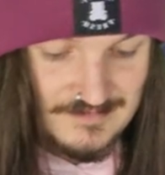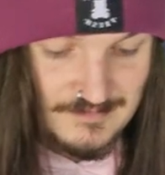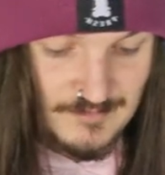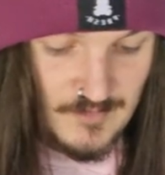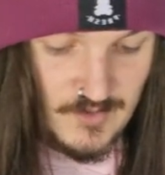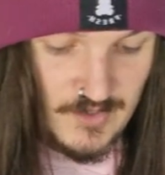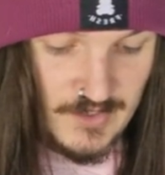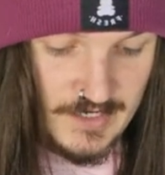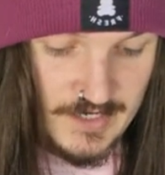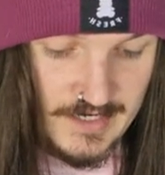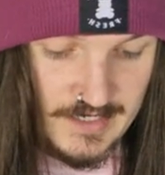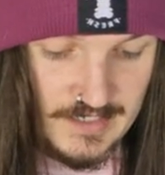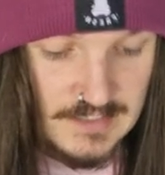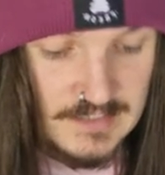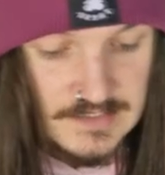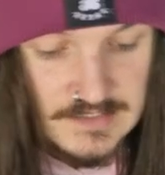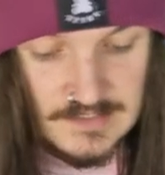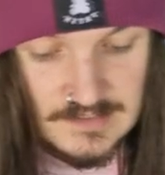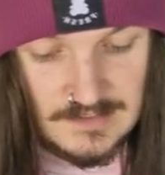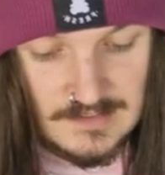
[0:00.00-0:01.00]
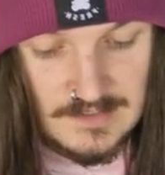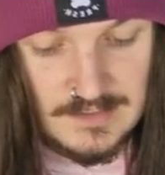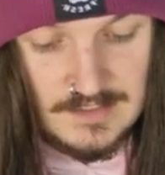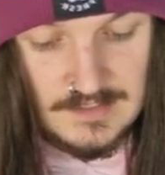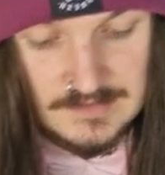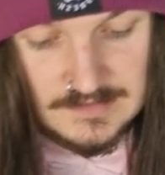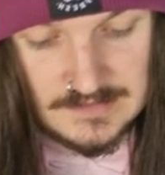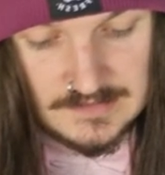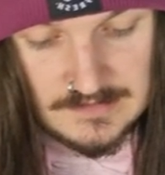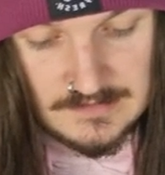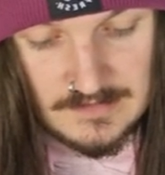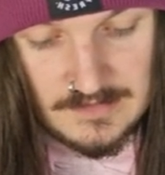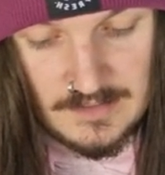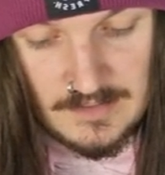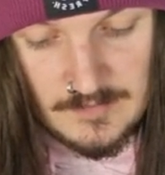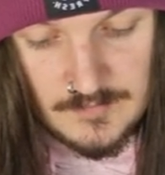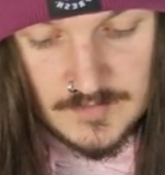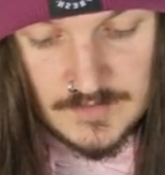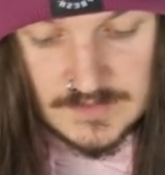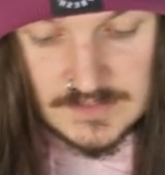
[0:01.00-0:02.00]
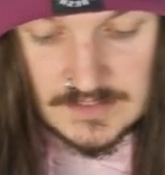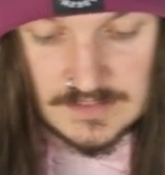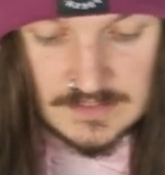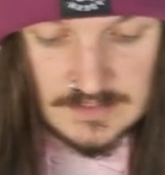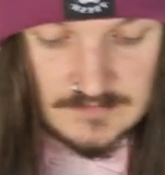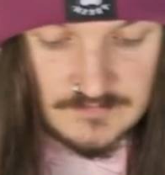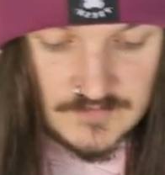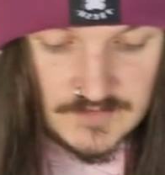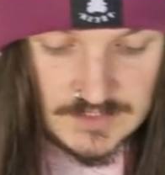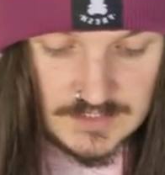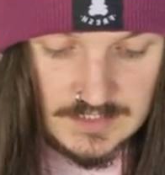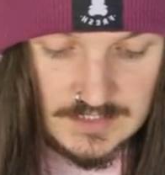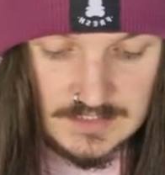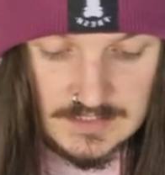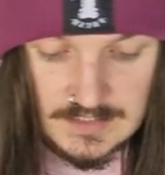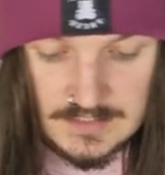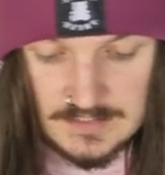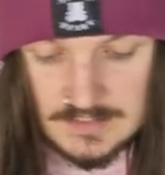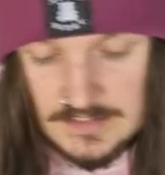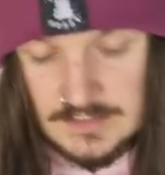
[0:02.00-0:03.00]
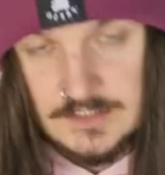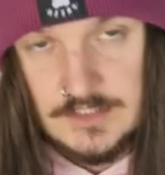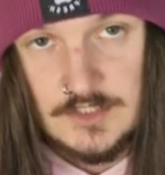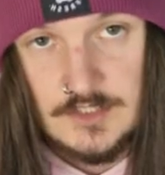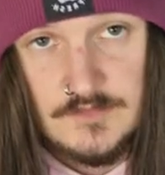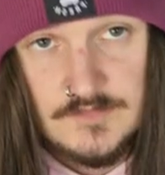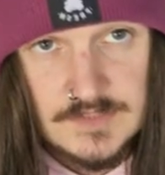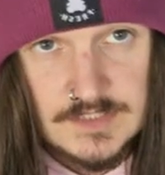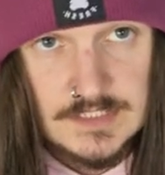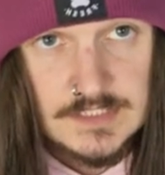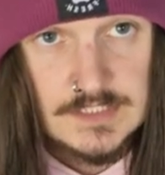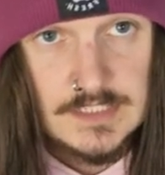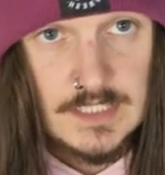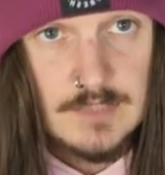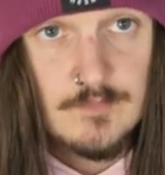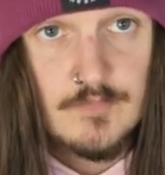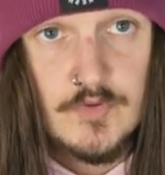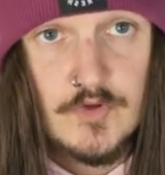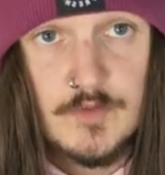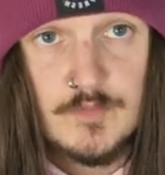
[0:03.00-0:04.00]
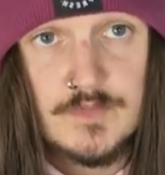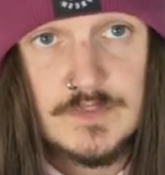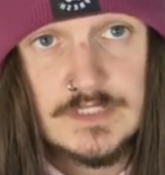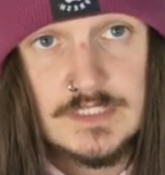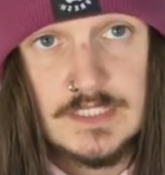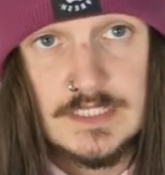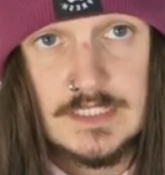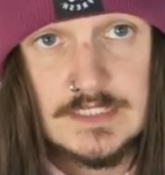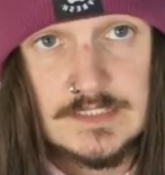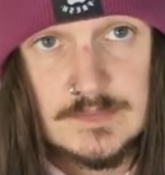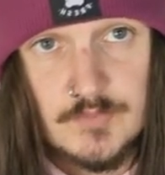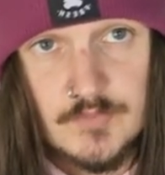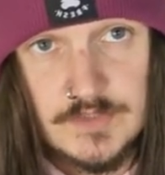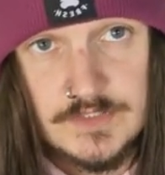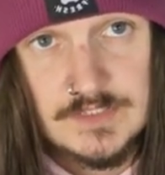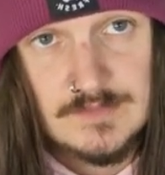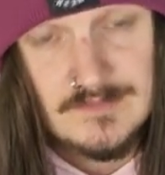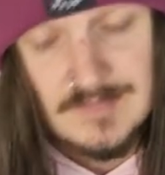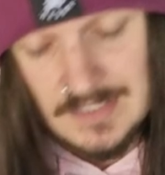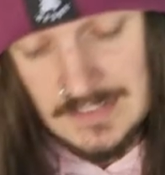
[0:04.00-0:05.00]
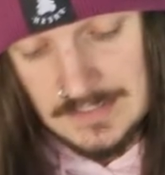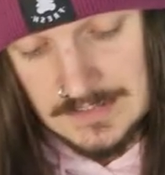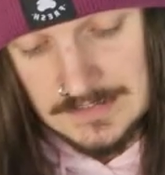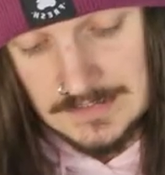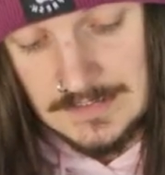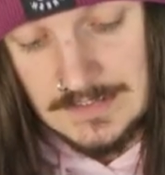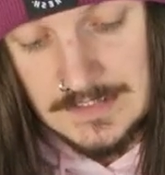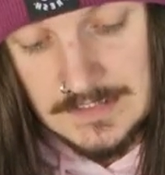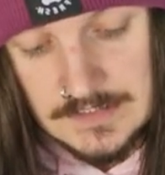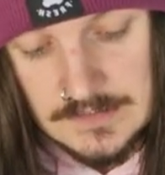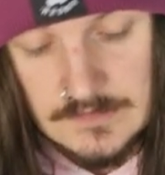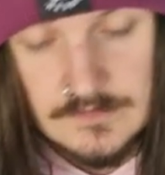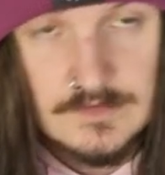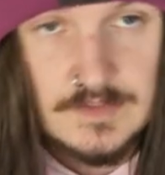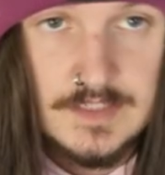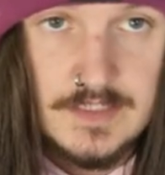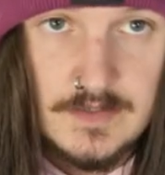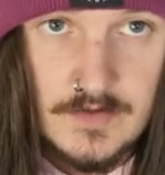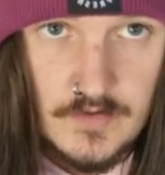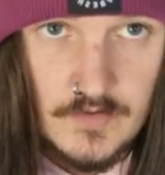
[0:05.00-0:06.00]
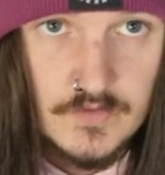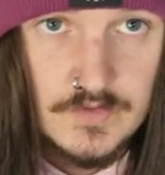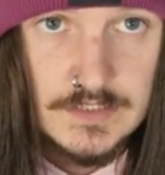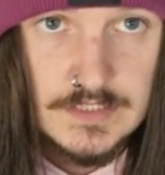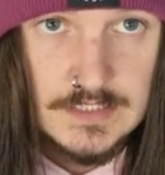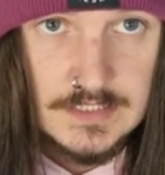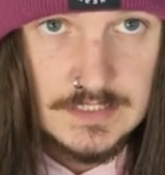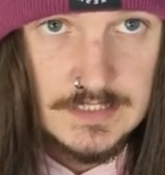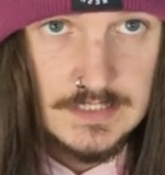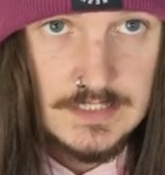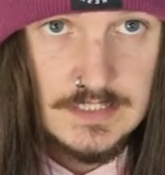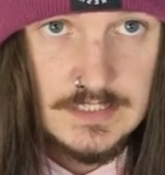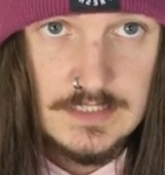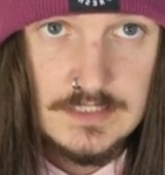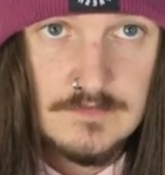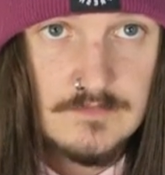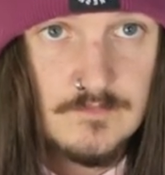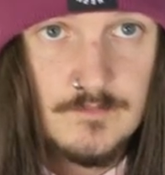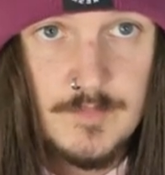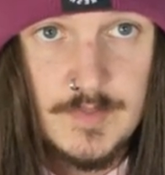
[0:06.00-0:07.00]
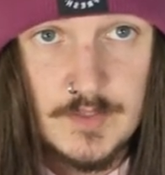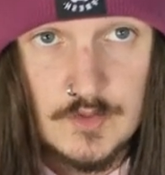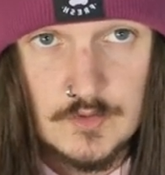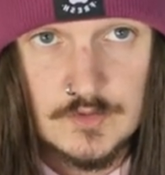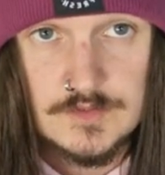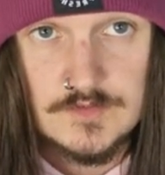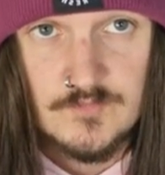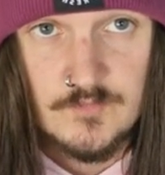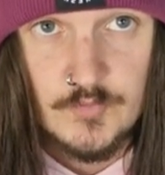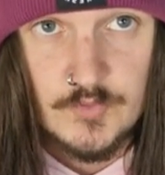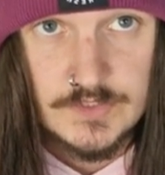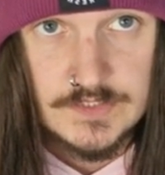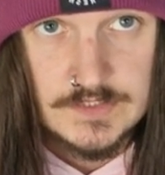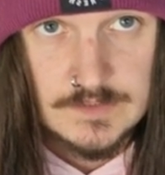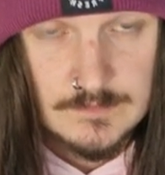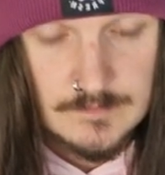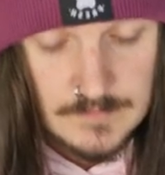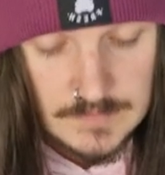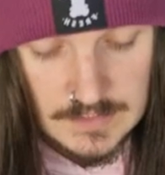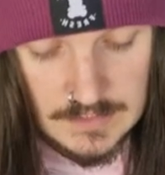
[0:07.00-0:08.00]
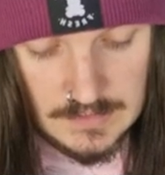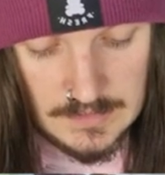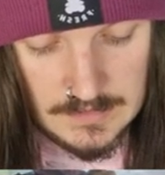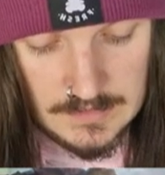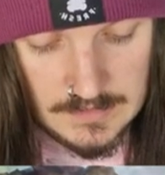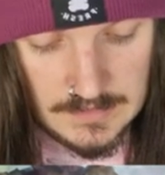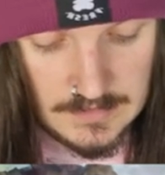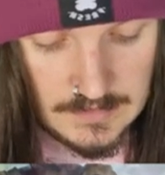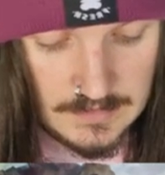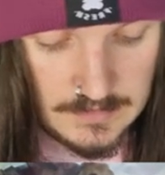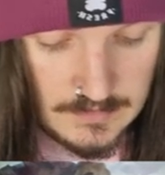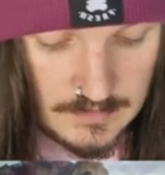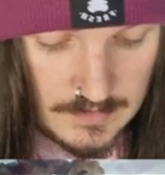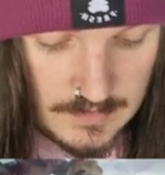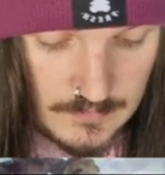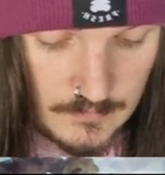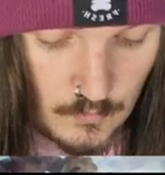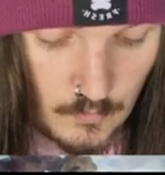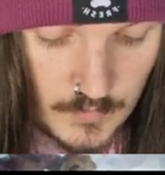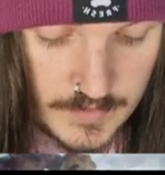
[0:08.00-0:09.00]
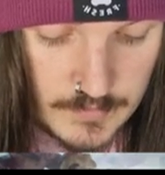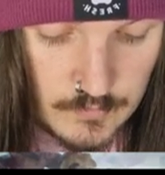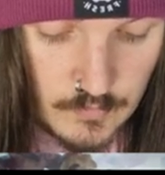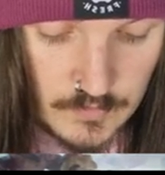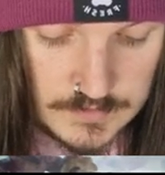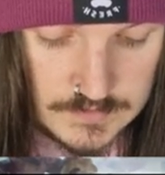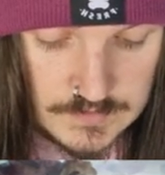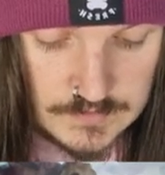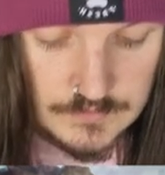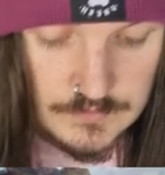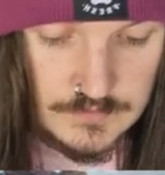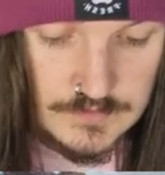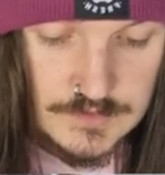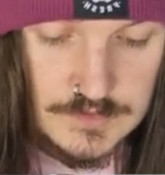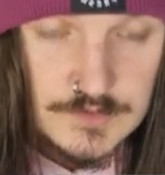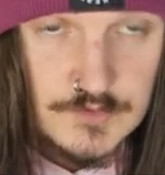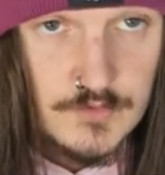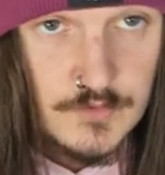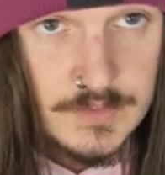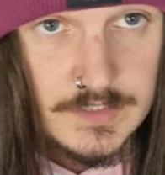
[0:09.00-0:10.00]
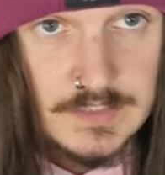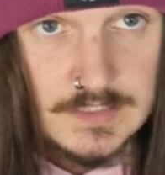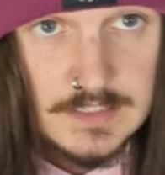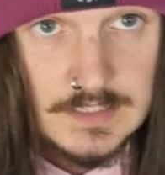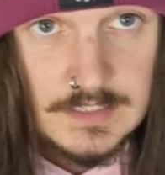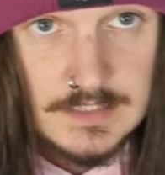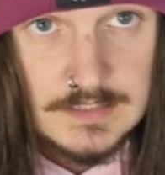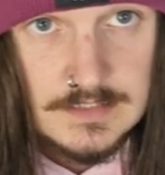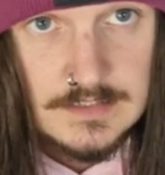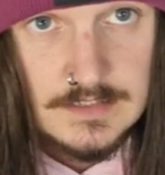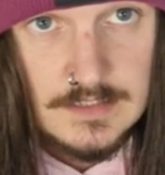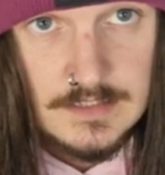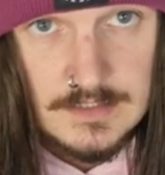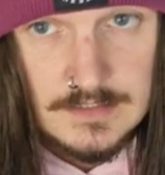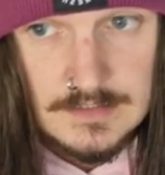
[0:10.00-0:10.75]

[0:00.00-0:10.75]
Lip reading: my hate against Gambler's Gloves, this serves the same purpose against Prism and is literally only in here because of Prism. We want to destroy their